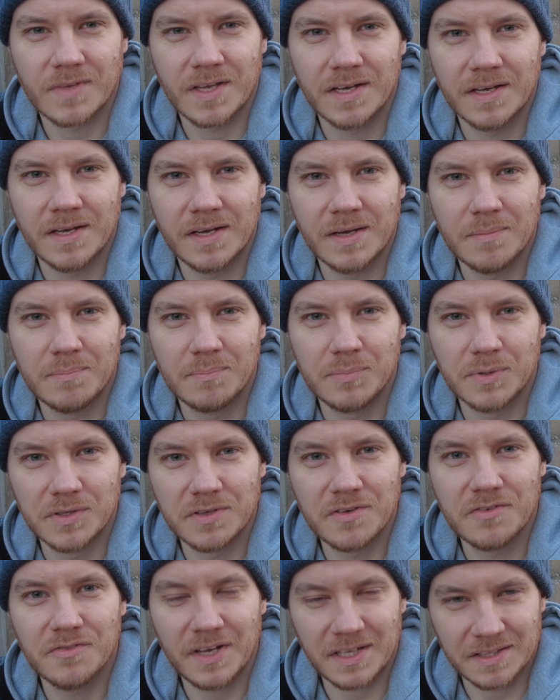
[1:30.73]
But
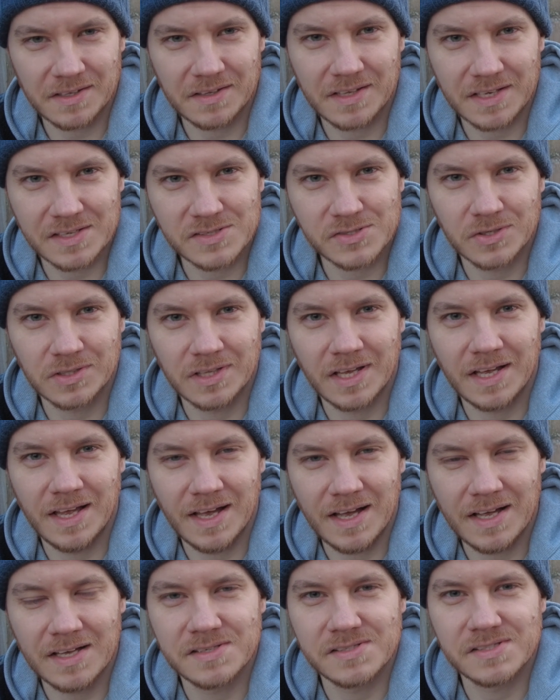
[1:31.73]
the effect that sunlight
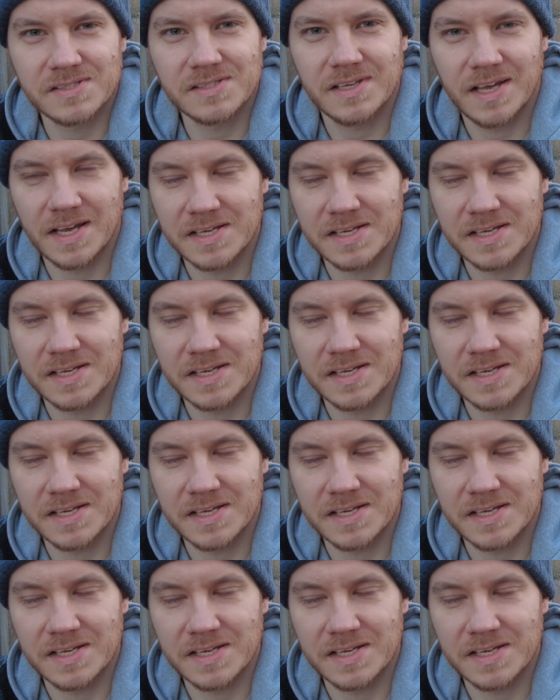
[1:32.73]
has,